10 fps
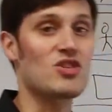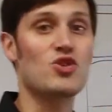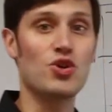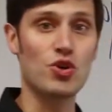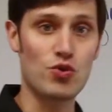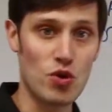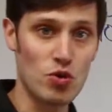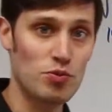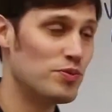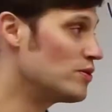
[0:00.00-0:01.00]
so you
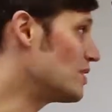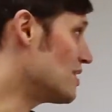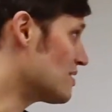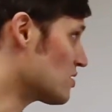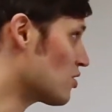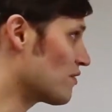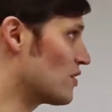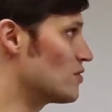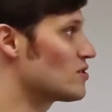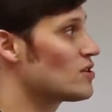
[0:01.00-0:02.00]
group these
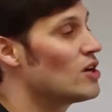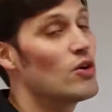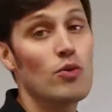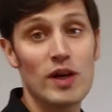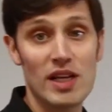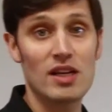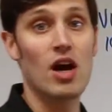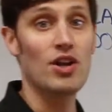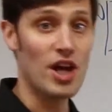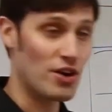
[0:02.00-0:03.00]
servers within
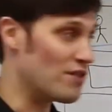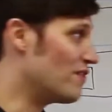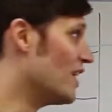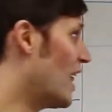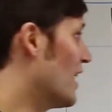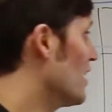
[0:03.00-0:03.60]
another VLAN.